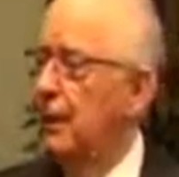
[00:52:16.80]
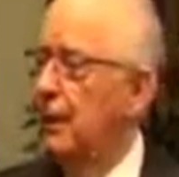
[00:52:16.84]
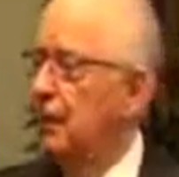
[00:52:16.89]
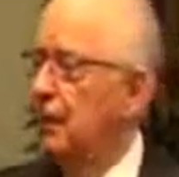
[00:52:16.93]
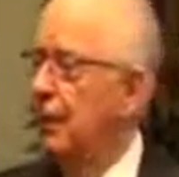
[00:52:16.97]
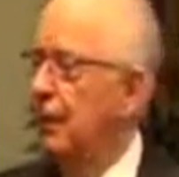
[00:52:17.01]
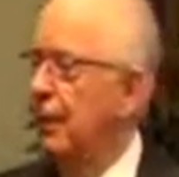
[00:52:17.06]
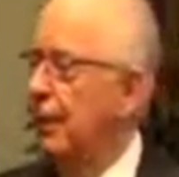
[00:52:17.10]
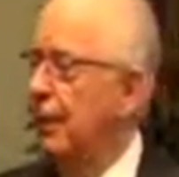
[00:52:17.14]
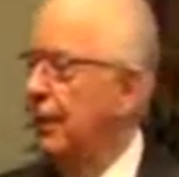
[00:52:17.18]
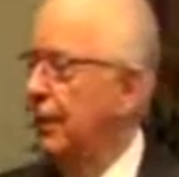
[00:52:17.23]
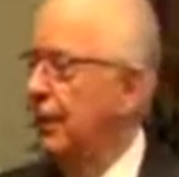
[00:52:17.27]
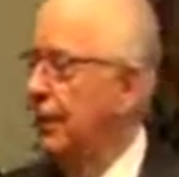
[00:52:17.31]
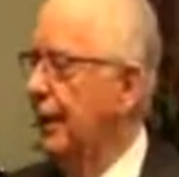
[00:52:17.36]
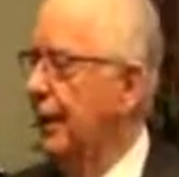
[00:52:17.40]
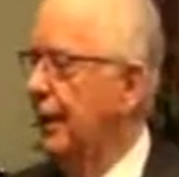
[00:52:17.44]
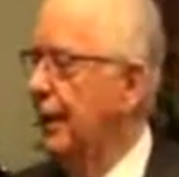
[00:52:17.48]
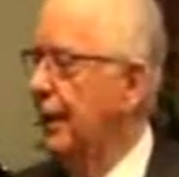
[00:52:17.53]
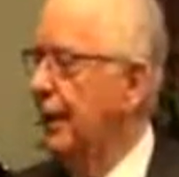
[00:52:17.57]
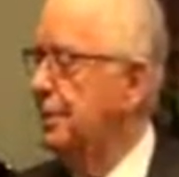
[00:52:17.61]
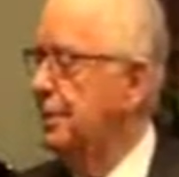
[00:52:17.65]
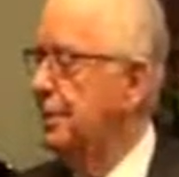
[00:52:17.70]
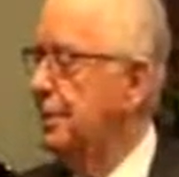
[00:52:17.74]
We need to
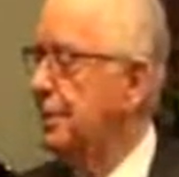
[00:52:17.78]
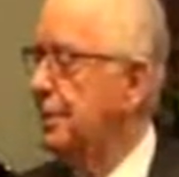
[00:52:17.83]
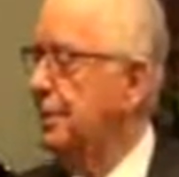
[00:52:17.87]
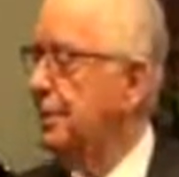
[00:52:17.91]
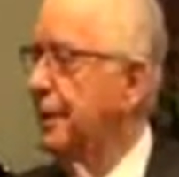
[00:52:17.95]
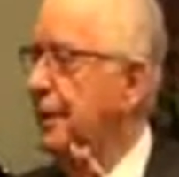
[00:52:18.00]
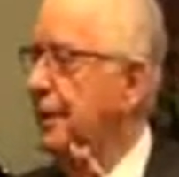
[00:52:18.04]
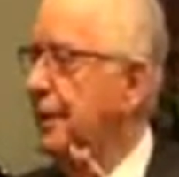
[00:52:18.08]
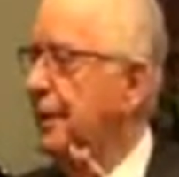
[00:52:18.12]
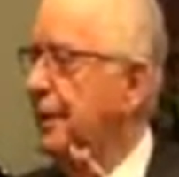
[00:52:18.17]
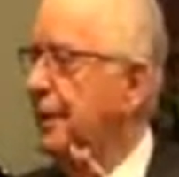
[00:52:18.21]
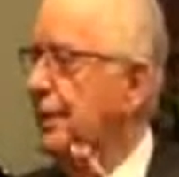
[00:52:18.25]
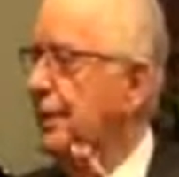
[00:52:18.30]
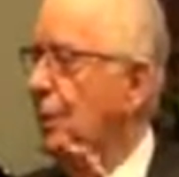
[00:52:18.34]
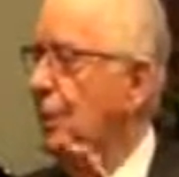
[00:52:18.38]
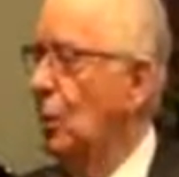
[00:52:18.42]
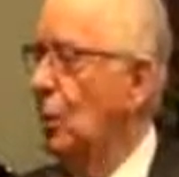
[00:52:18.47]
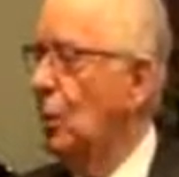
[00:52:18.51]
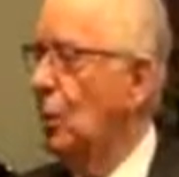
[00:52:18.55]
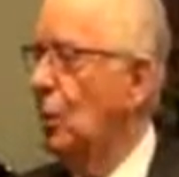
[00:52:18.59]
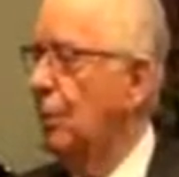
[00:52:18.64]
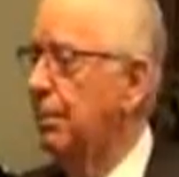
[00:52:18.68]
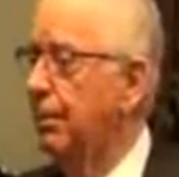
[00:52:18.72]
realize that Satan is on
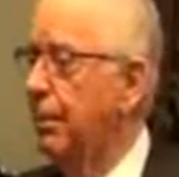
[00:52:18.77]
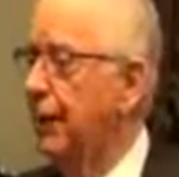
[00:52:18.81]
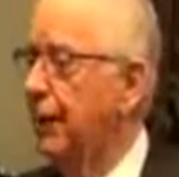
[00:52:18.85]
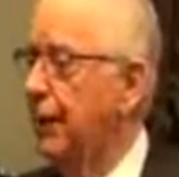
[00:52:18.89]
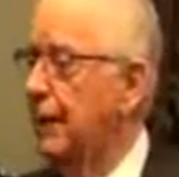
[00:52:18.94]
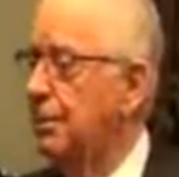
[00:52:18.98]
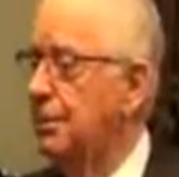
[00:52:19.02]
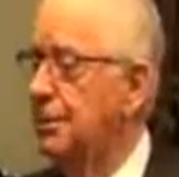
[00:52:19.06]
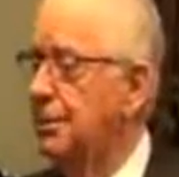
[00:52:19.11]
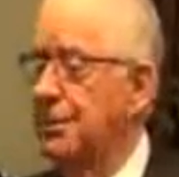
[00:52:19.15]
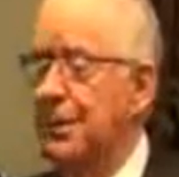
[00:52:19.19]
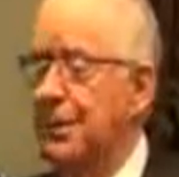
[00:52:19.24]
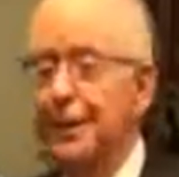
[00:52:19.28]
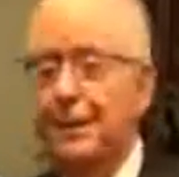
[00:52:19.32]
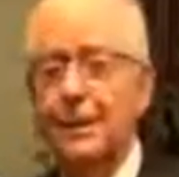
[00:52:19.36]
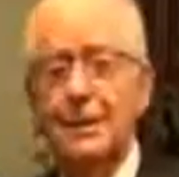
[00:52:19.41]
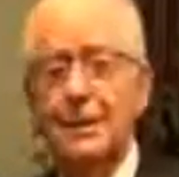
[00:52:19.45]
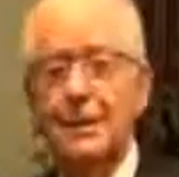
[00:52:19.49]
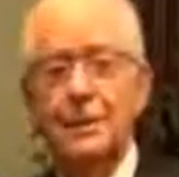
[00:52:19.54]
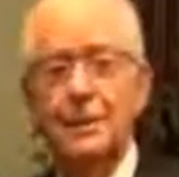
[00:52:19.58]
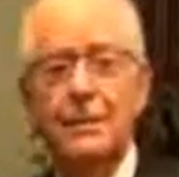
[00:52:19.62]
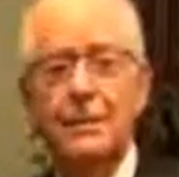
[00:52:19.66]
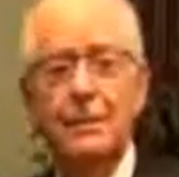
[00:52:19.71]
the warpath,
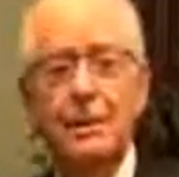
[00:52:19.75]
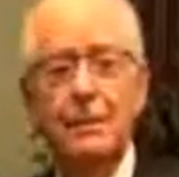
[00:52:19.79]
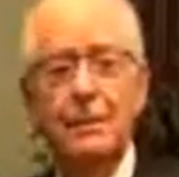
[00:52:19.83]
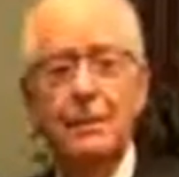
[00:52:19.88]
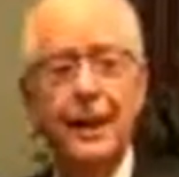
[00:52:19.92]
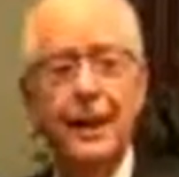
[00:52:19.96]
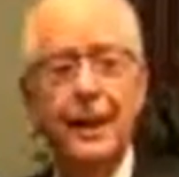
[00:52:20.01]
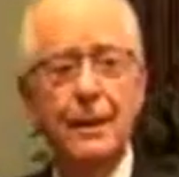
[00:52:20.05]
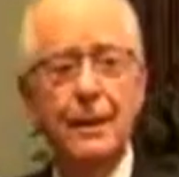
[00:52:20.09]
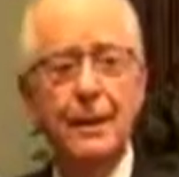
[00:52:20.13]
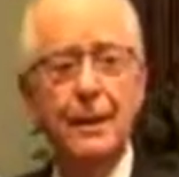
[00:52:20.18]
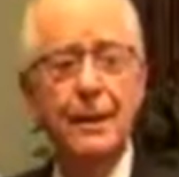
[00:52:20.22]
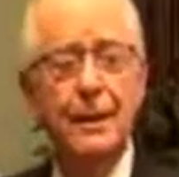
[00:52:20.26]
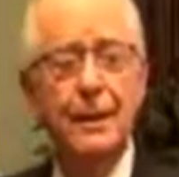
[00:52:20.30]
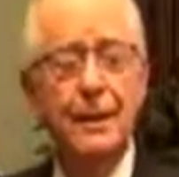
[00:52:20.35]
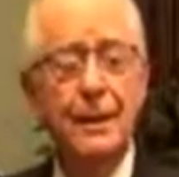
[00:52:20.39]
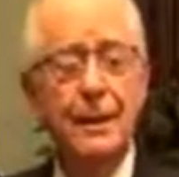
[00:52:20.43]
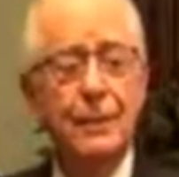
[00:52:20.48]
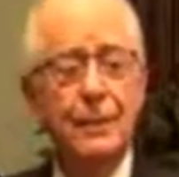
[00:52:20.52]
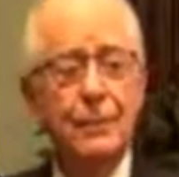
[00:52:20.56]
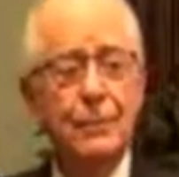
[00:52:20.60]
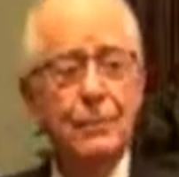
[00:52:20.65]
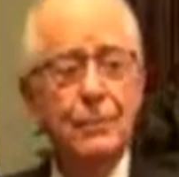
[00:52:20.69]
Satan is doing battle,
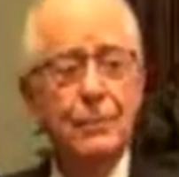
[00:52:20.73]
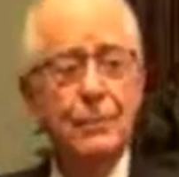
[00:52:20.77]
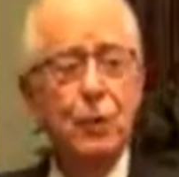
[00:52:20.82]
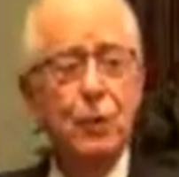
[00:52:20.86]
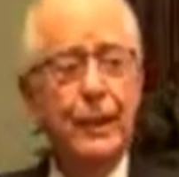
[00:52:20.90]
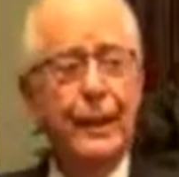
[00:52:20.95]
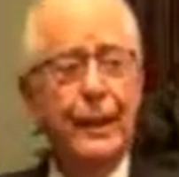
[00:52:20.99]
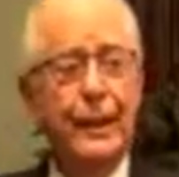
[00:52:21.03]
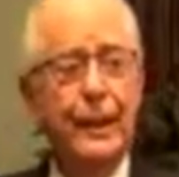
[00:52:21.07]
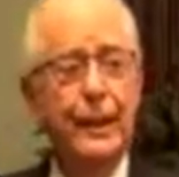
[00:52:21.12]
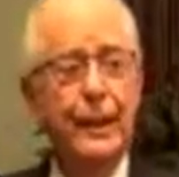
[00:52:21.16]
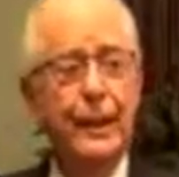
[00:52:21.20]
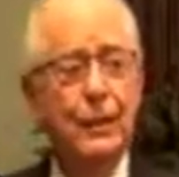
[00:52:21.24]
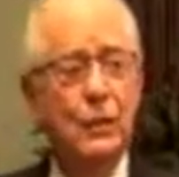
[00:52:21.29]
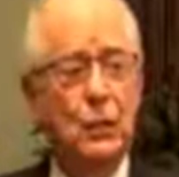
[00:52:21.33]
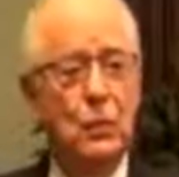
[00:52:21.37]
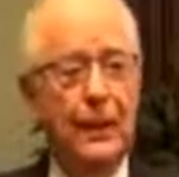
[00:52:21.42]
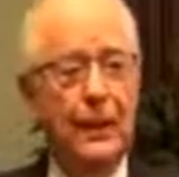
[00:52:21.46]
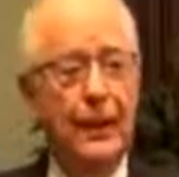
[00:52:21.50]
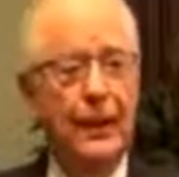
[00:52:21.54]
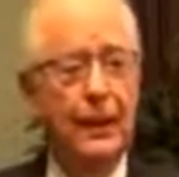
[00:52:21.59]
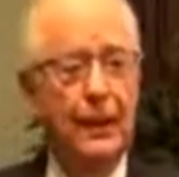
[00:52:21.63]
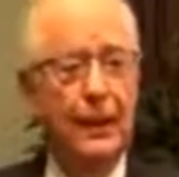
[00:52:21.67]
but we
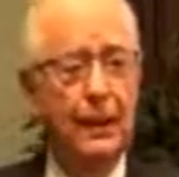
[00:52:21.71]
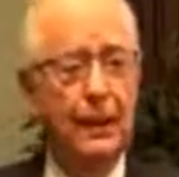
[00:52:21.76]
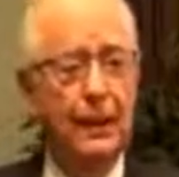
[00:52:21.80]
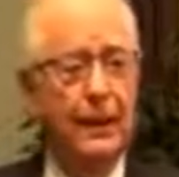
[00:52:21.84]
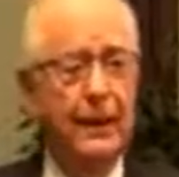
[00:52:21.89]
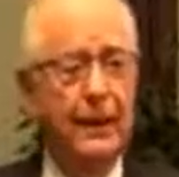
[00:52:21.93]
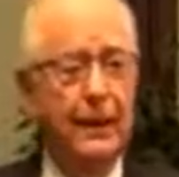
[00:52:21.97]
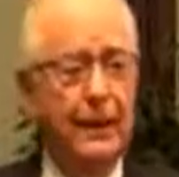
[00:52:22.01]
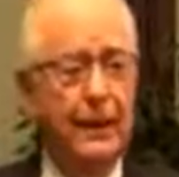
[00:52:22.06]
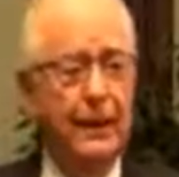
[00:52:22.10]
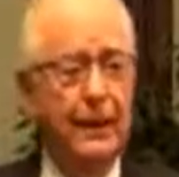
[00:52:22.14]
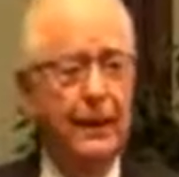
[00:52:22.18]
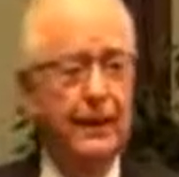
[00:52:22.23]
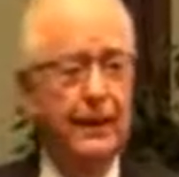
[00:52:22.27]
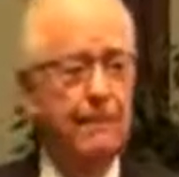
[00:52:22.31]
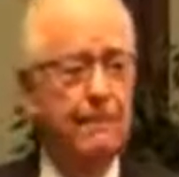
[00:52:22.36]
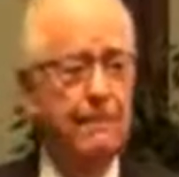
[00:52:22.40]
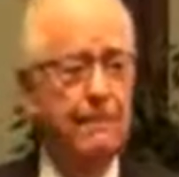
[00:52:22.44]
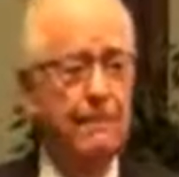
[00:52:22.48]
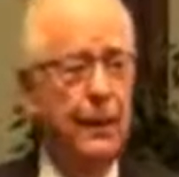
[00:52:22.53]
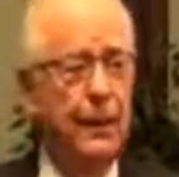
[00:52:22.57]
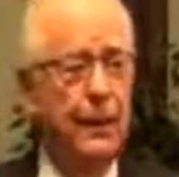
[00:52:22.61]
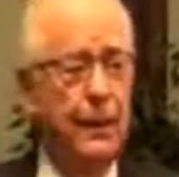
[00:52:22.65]
win in the
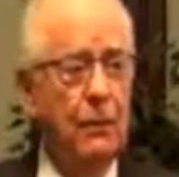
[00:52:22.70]
end.